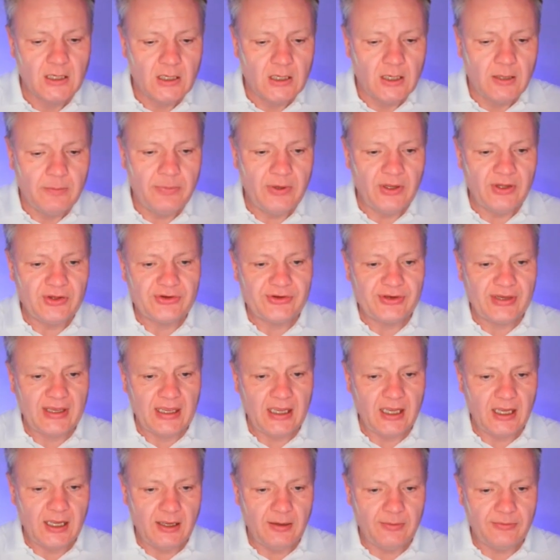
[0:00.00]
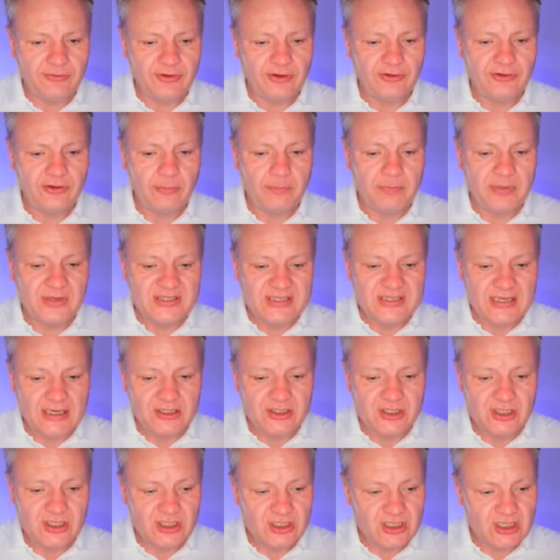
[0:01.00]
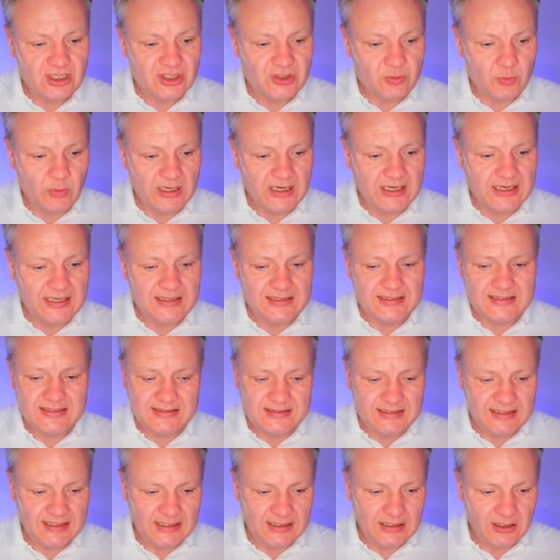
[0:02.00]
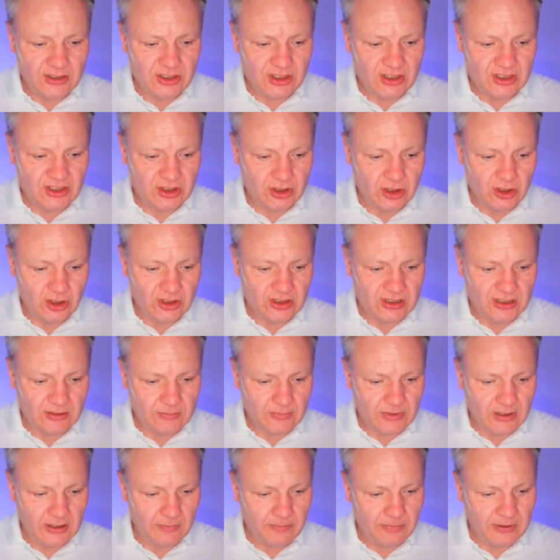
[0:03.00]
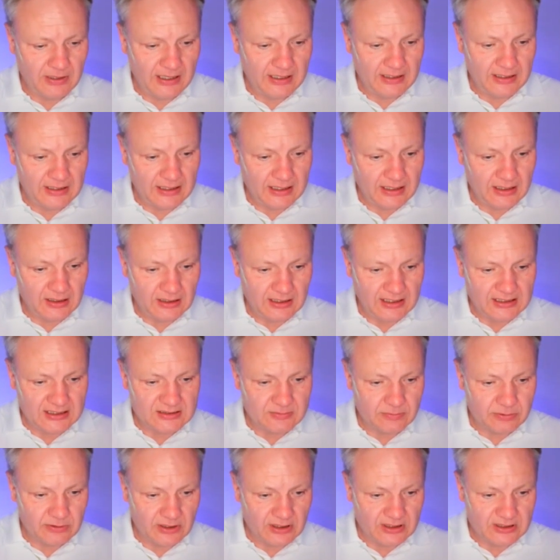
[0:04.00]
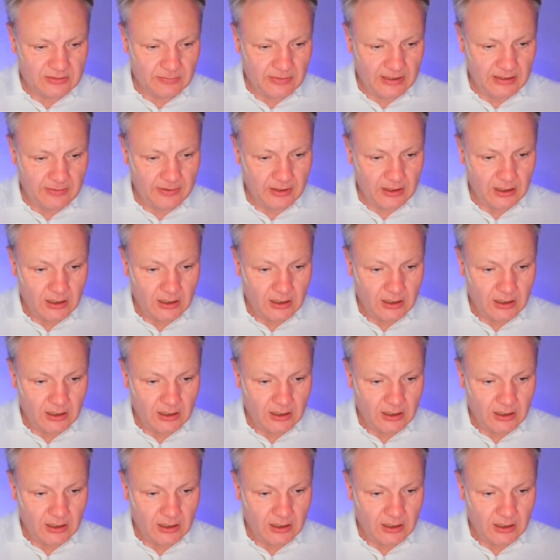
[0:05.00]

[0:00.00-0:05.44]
But in terms of percentages, we can see, just using my pen again, laser printer maybe,